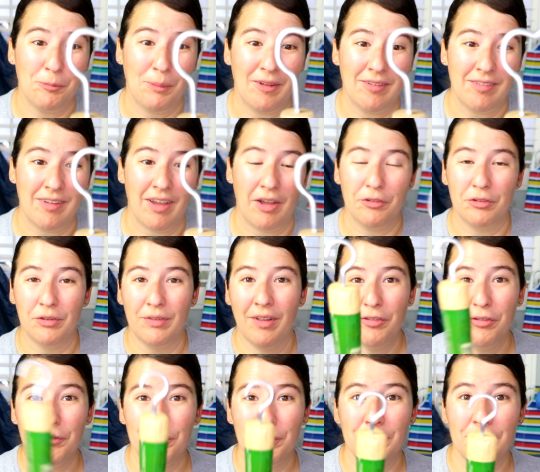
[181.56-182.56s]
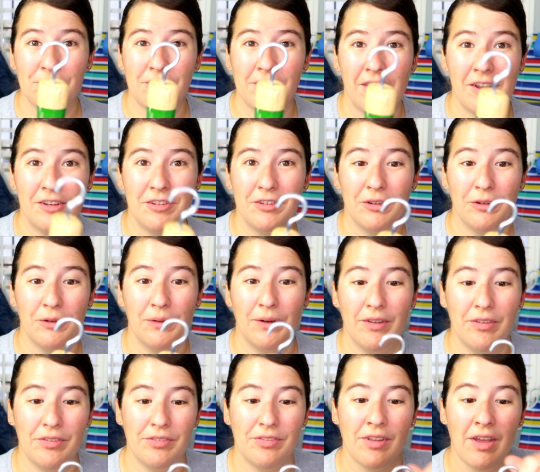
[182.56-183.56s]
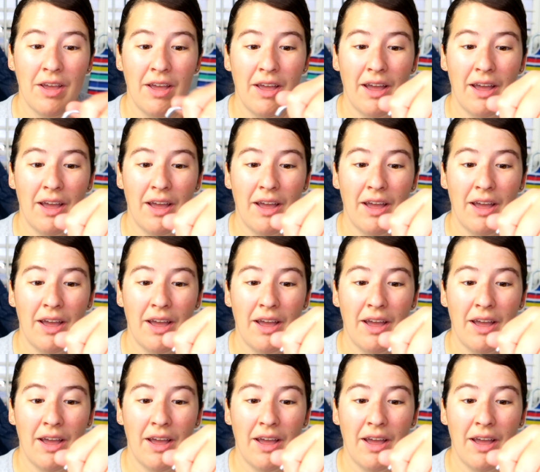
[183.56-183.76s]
bent out. So that's the first thing I do is